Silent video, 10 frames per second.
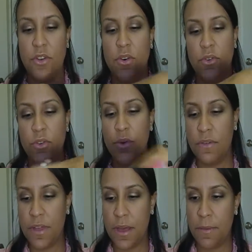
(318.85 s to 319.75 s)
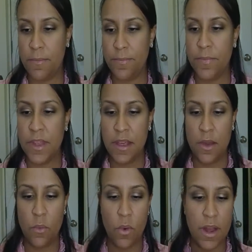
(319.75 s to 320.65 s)
So two of them,
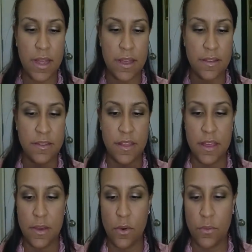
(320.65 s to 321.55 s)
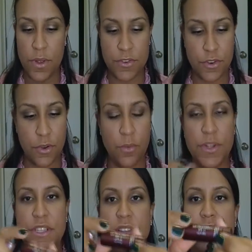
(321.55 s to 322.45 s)
one is the original,
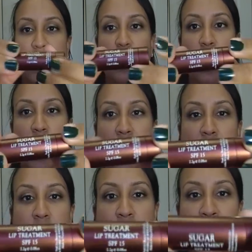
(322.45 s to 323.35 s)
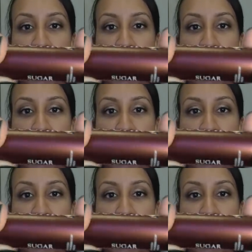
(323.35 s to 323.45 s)
which is this one.